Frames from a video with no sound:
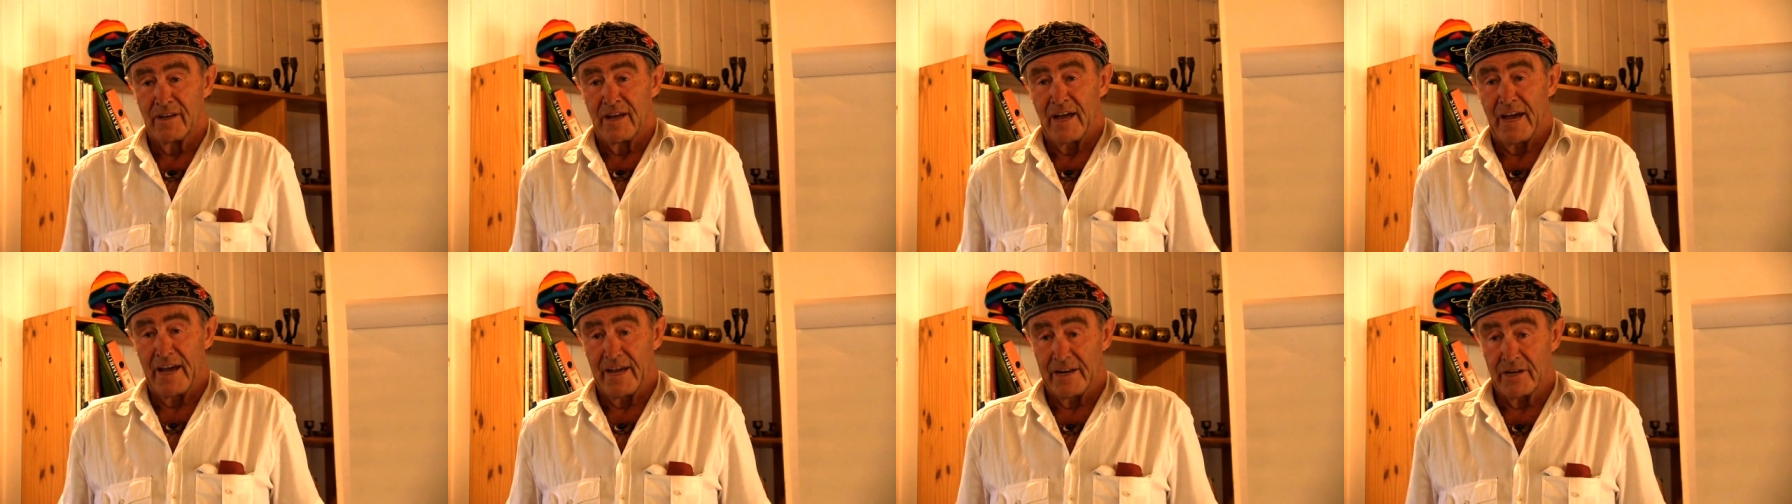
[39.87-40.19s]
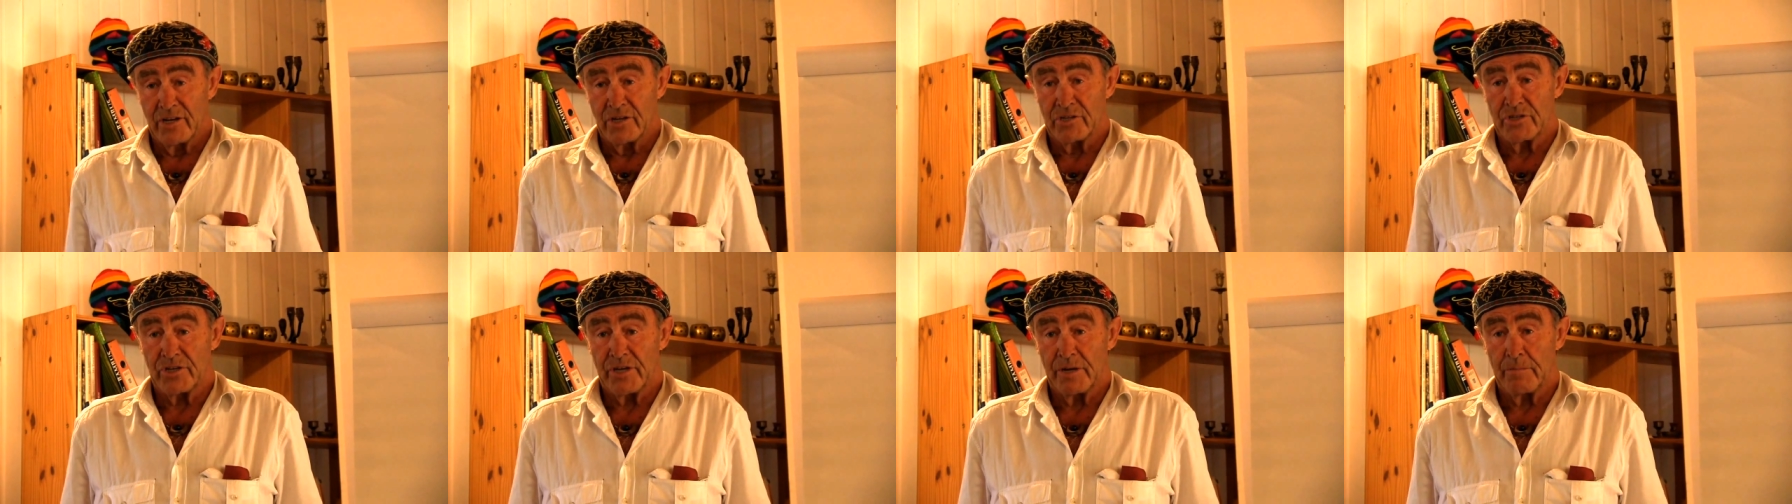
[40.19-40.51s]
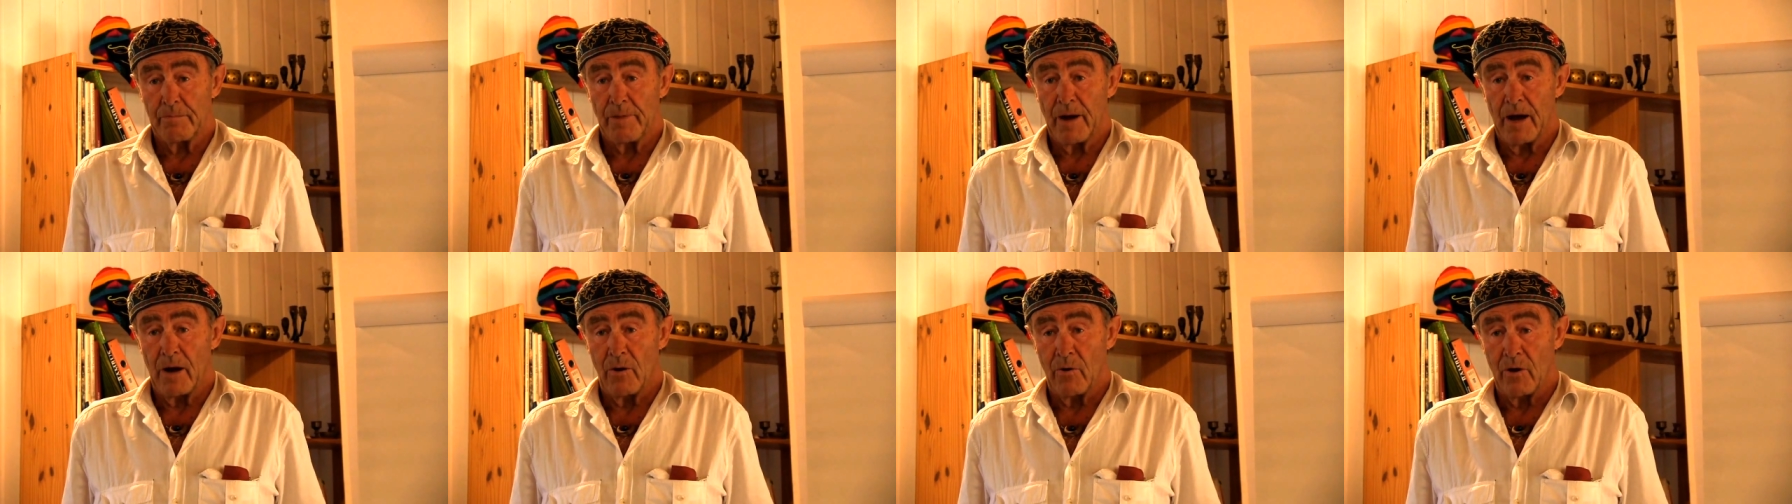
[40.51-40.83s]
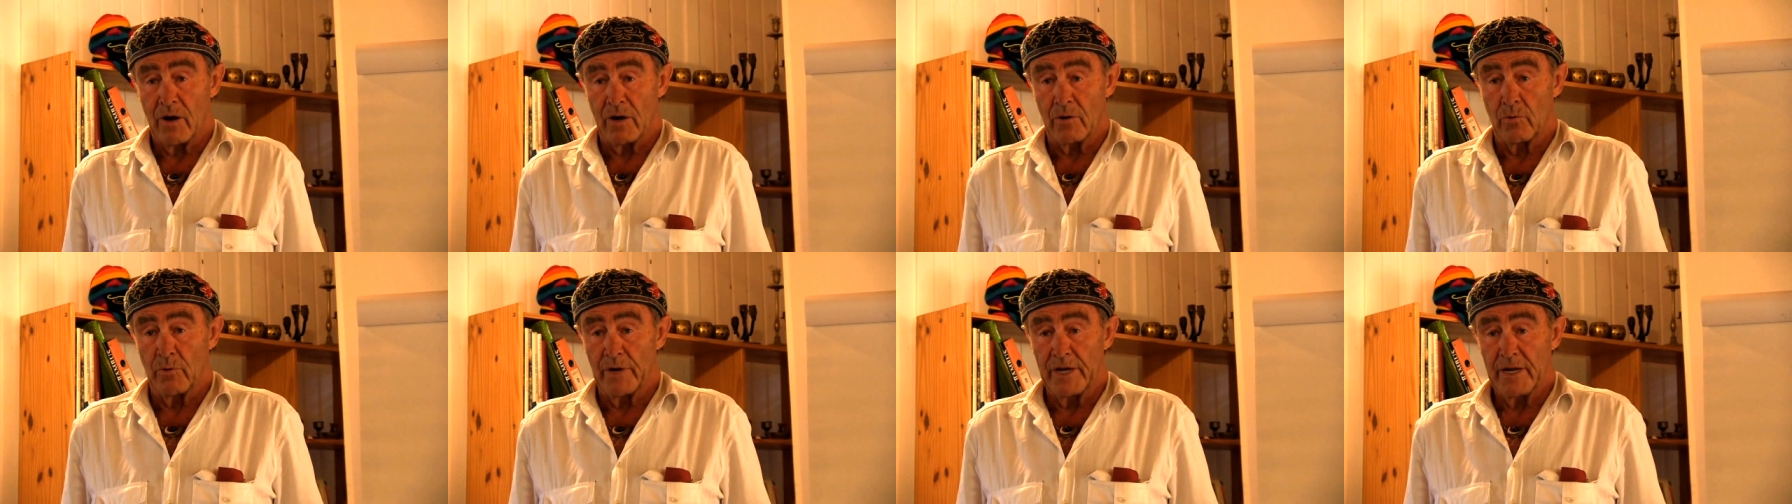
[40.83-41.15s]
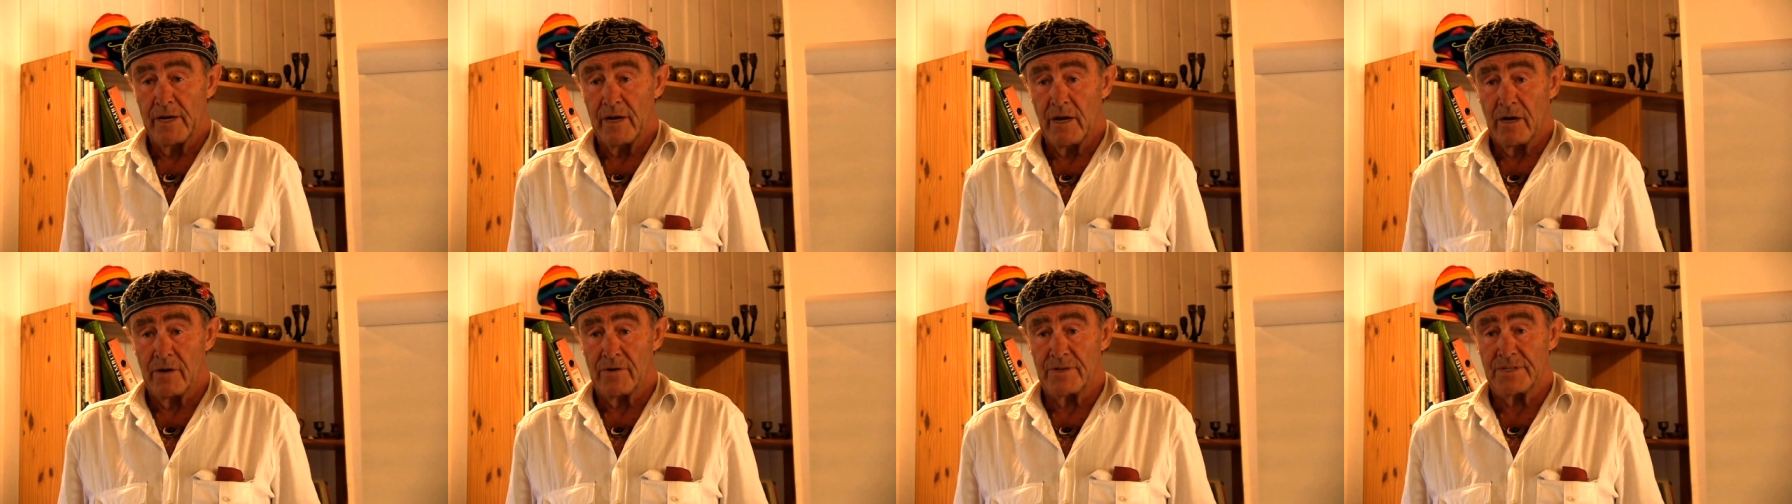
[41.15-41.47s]
energy power
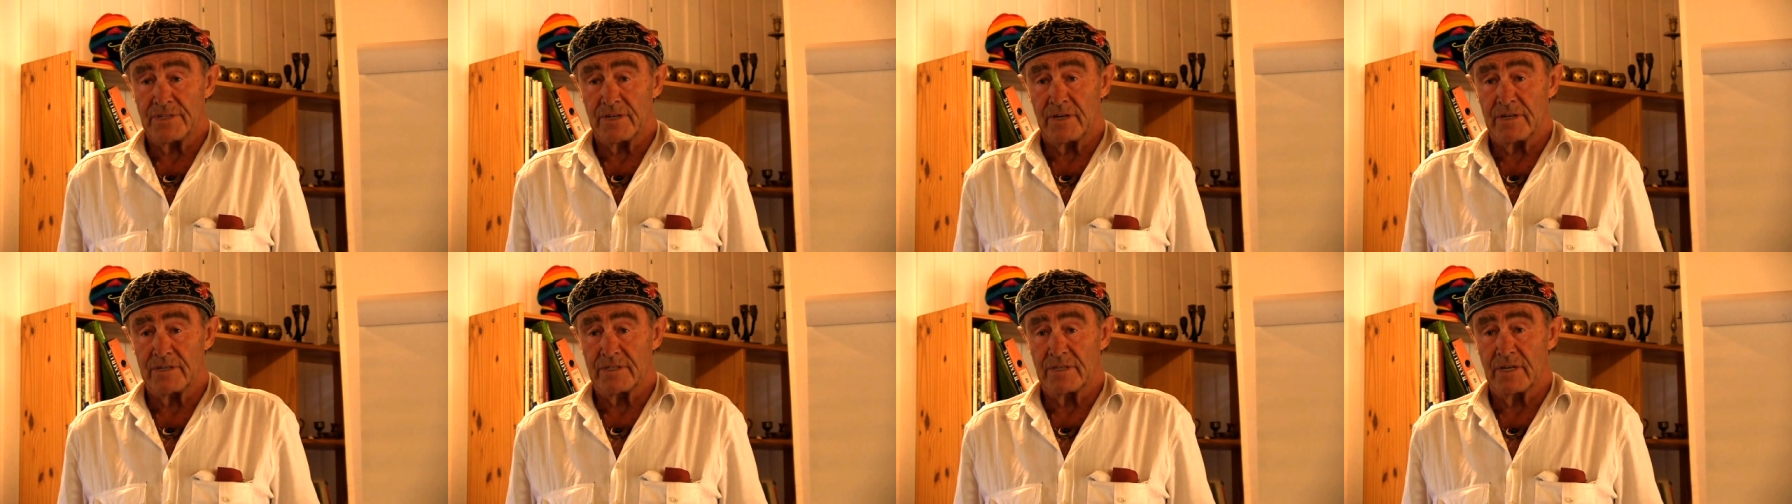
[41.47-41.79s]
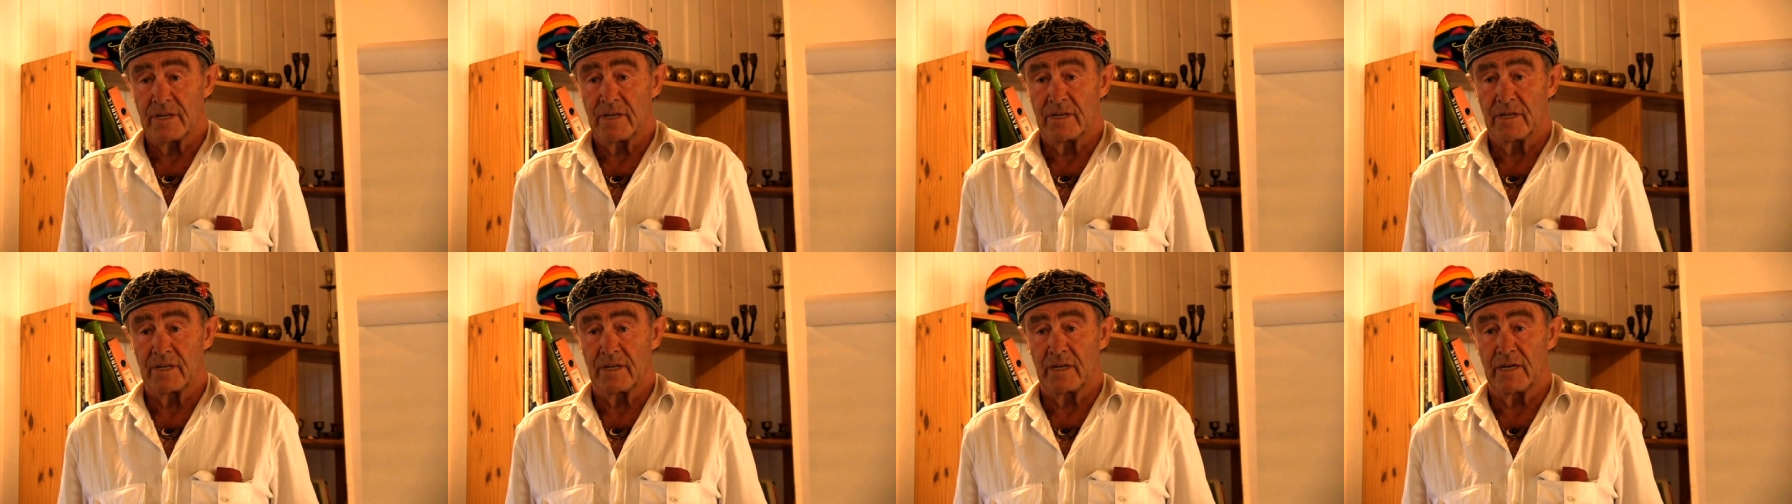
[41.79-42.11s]
greenhouses,